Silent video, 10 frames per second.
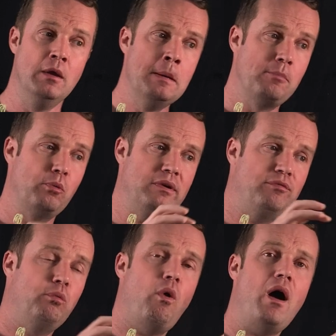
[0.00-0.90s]
but when we
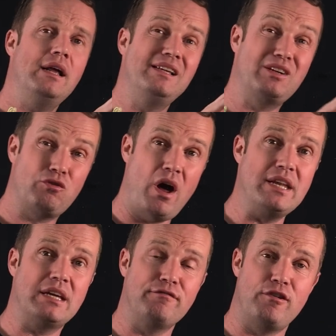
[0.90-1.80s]
have wild
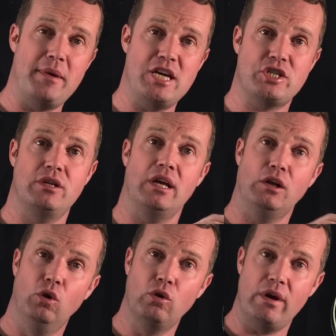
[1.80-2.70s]
chronic inflammation like
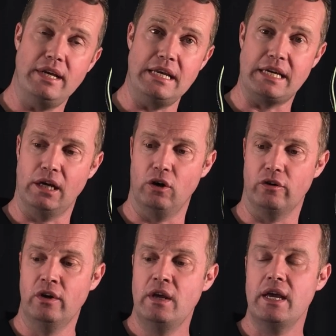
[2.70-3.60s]
low-grade leaky gut,